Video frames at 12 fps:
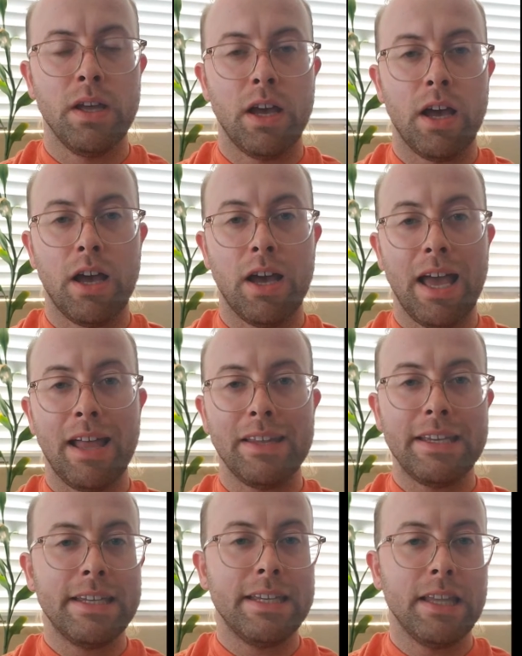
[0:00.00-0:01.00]

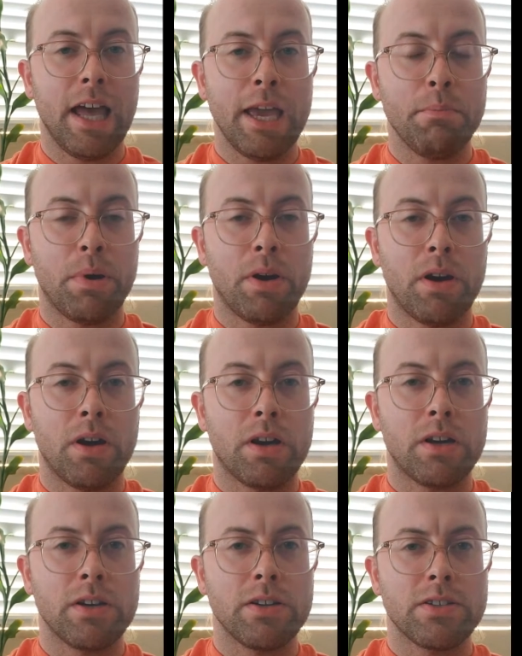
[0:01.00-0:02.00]
LED light
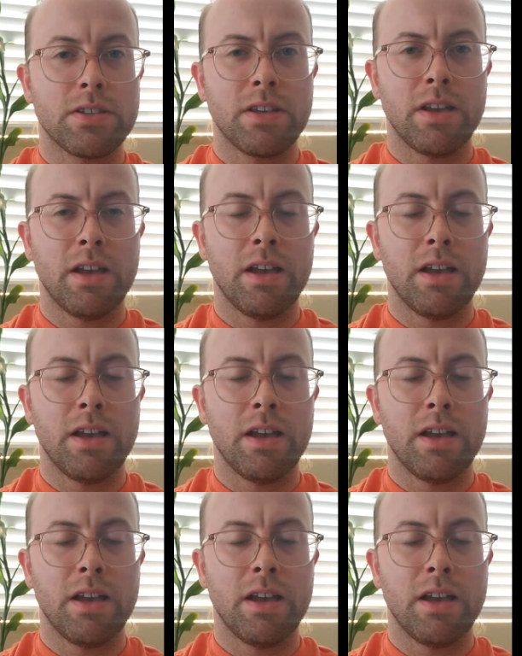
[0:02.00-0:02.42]
bars,